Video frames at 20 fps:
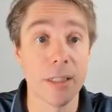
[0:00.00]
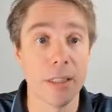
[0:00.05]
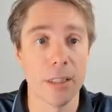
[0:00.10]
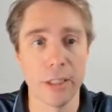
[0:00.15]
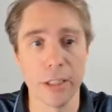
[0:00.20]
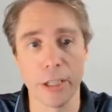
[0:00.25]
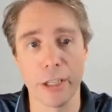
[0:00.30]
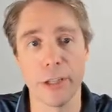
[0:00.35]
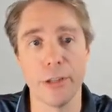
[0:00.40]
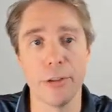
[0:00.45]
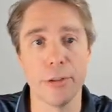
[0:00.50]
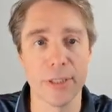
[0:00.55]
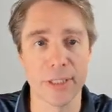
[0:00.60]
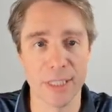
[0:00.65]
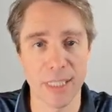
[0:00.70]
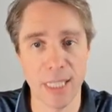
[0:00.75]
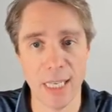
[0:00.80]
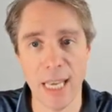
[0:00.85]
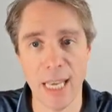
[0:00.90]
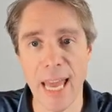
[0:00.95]

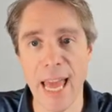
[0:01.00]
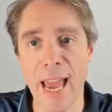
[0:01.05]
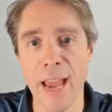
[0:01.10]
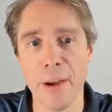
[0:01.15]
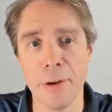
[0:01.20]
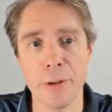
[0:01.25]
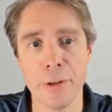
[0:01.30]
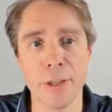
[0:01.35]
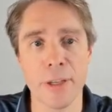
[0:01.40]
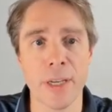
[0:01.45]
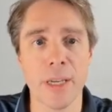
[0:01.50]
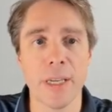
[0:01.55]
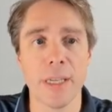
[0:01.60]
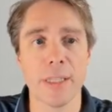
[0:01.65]
Locutus cloud.